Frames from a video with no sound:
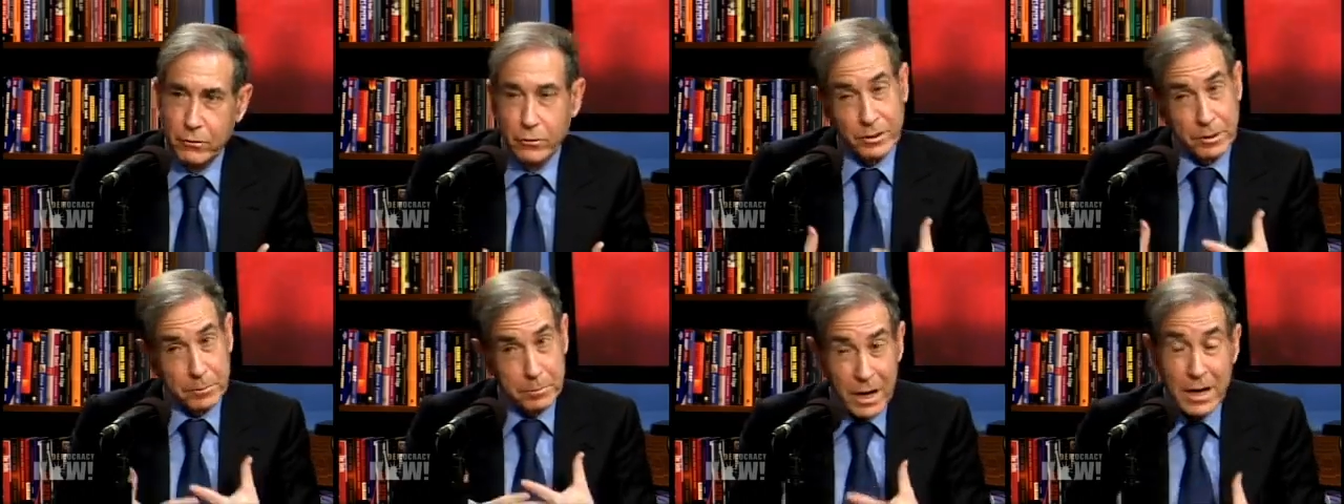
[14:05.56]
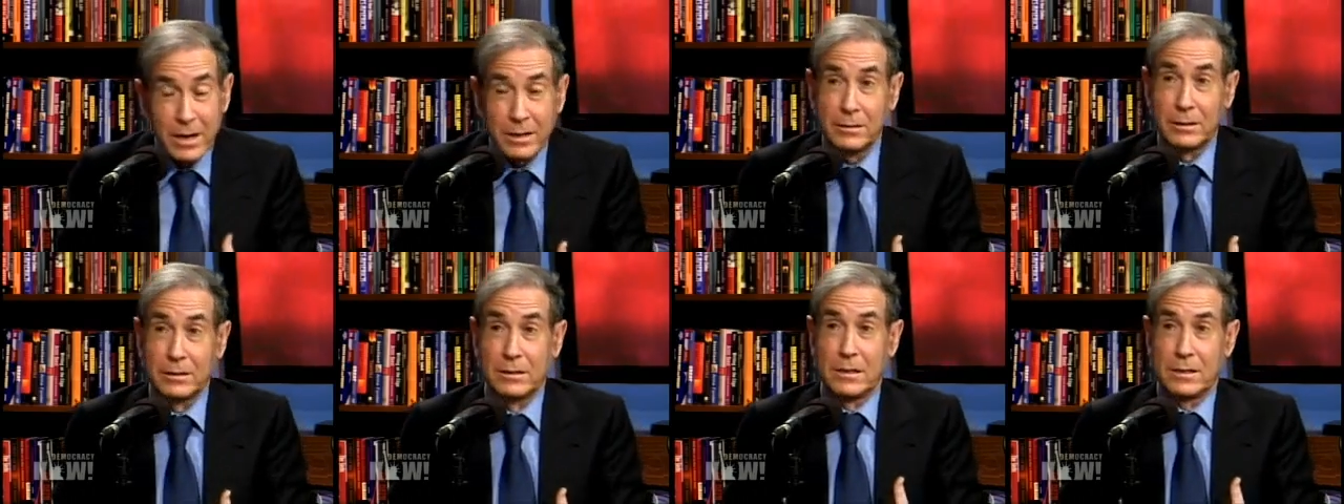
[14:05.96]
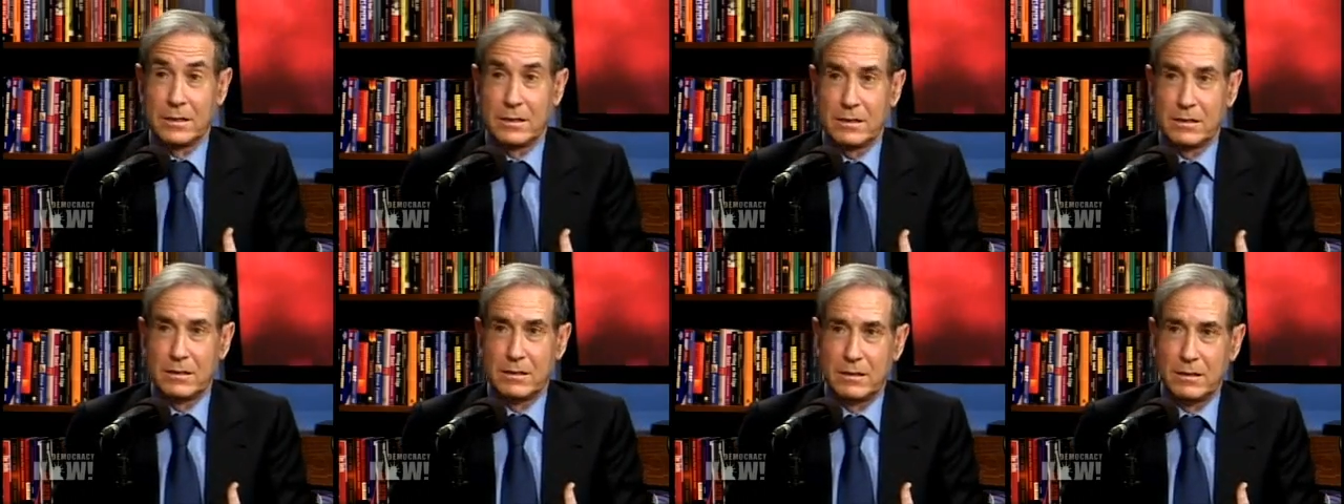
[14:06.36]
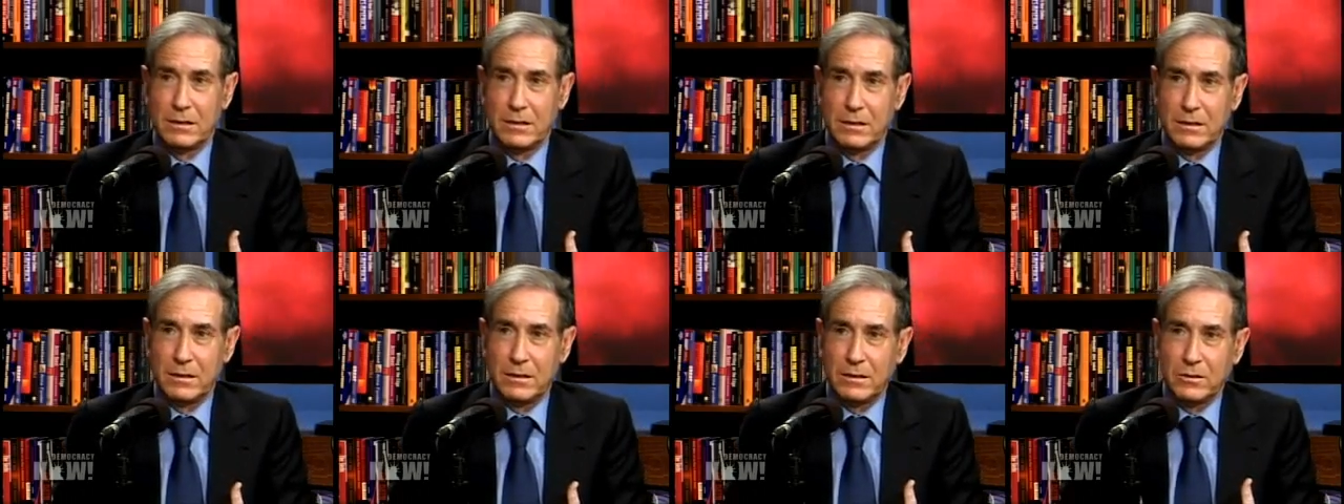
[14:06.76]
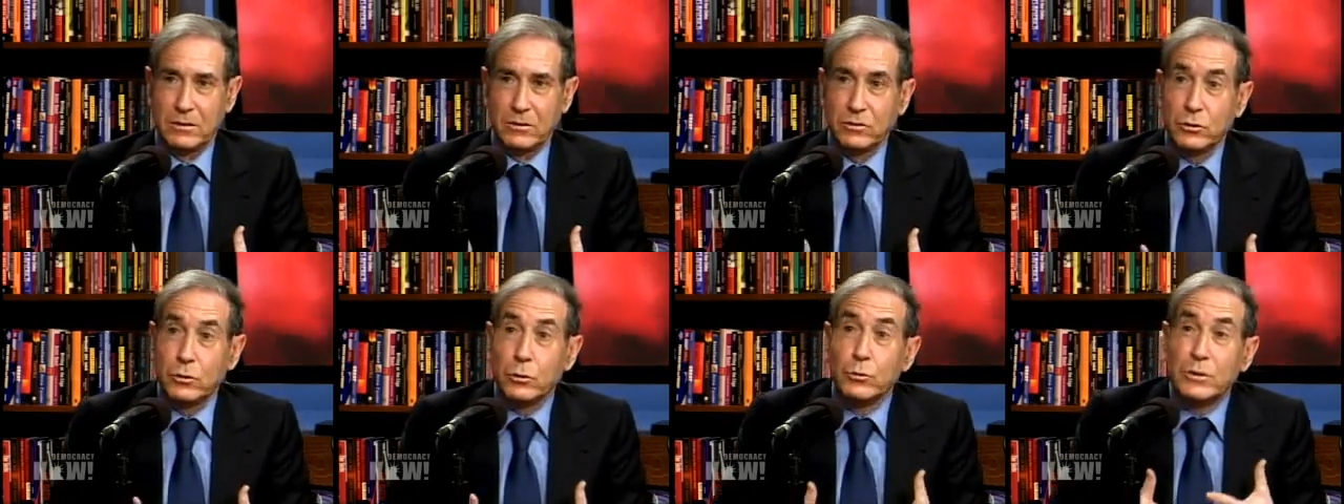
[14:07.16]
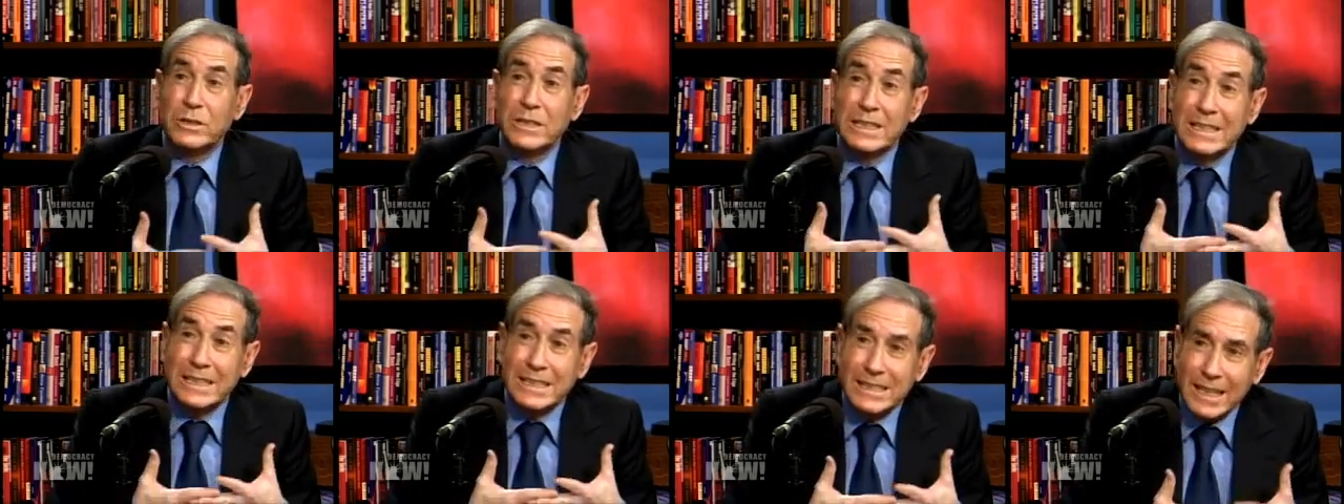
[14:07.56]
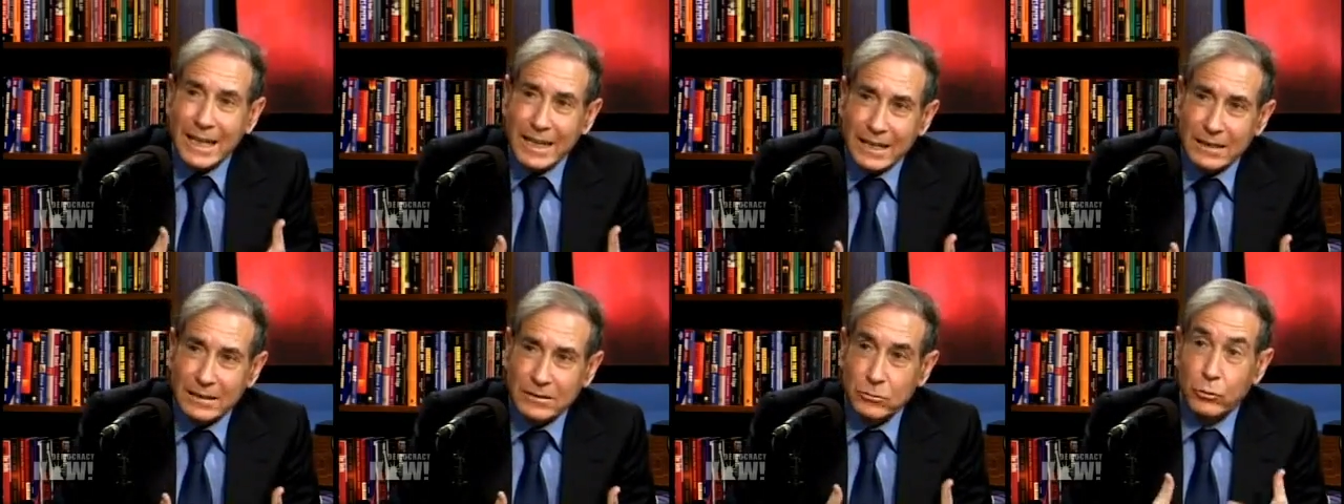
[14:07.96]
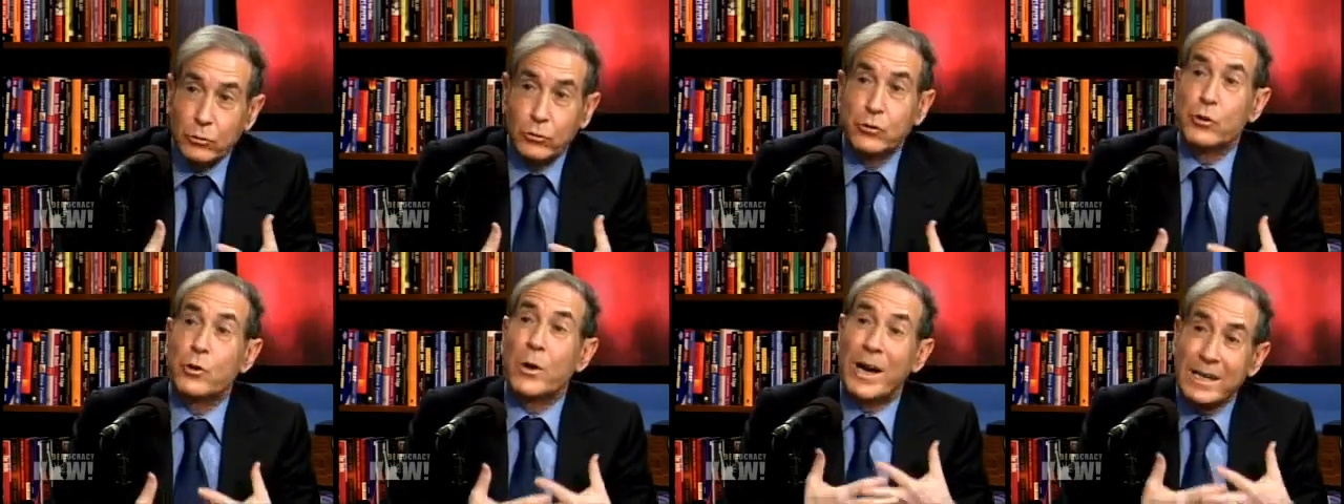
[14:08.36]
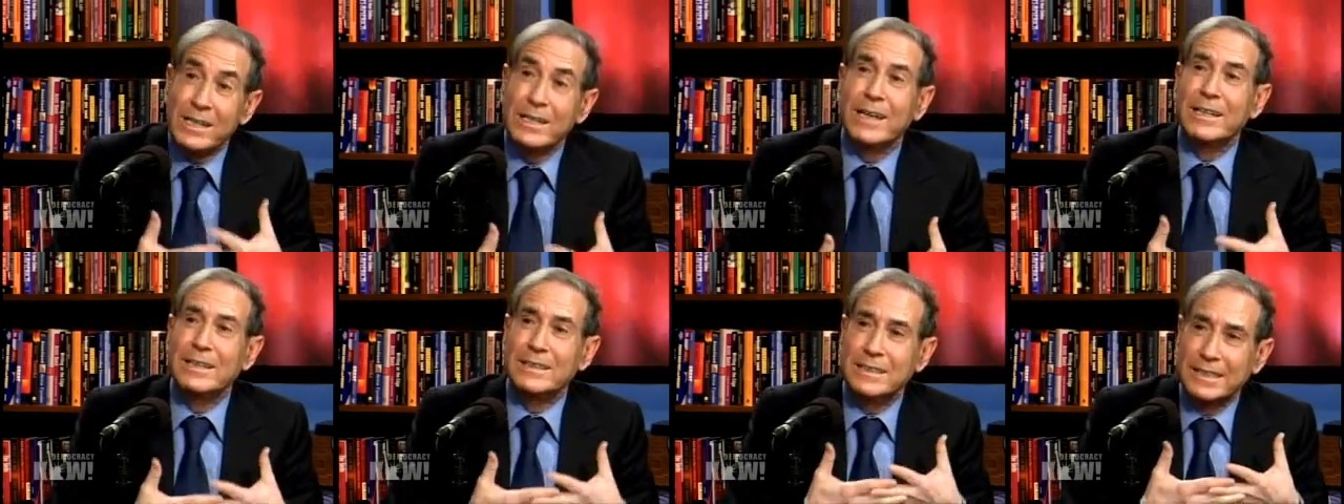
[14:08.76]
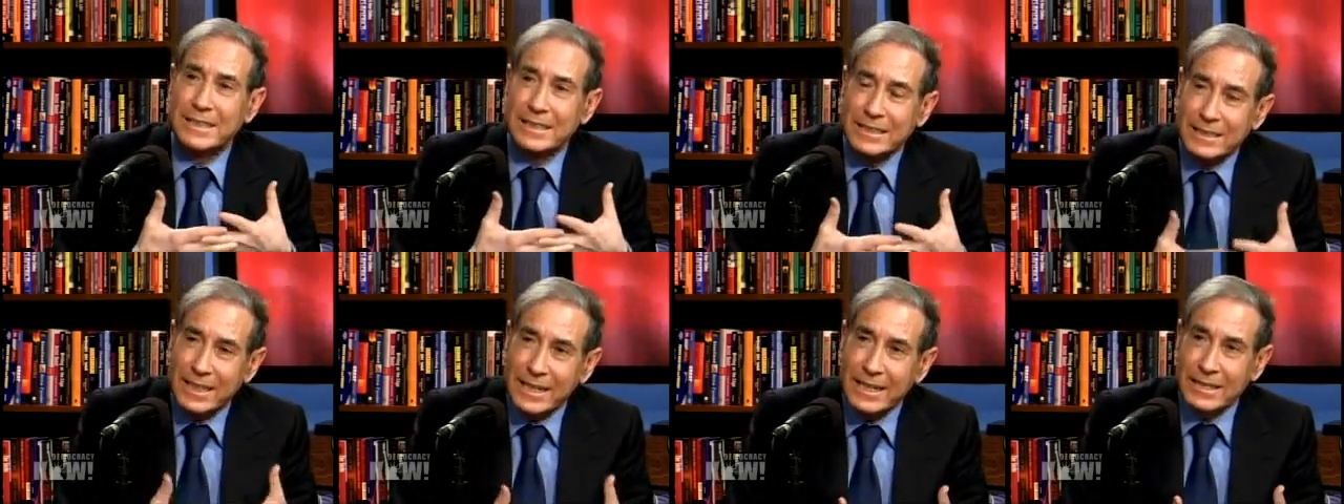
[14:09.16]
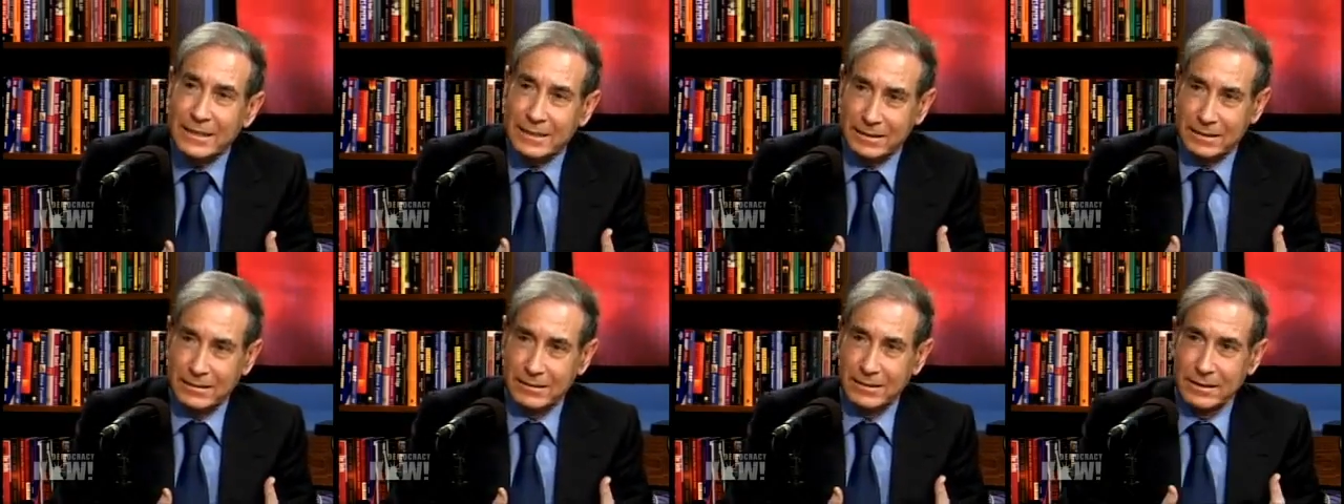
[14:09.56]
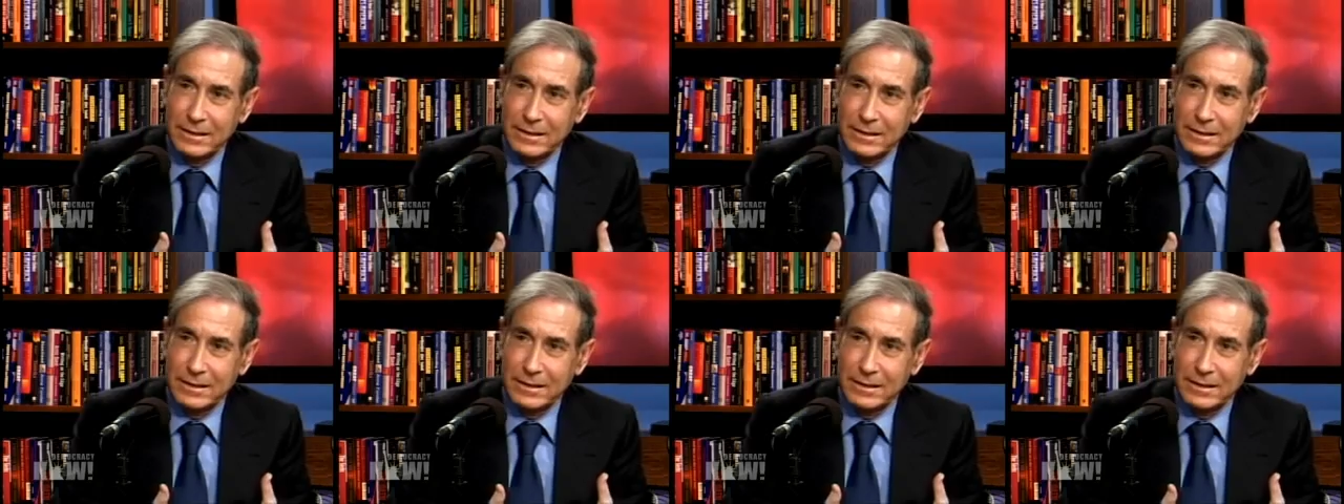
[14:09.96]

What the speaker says: for the parties to dictate, to try and dictate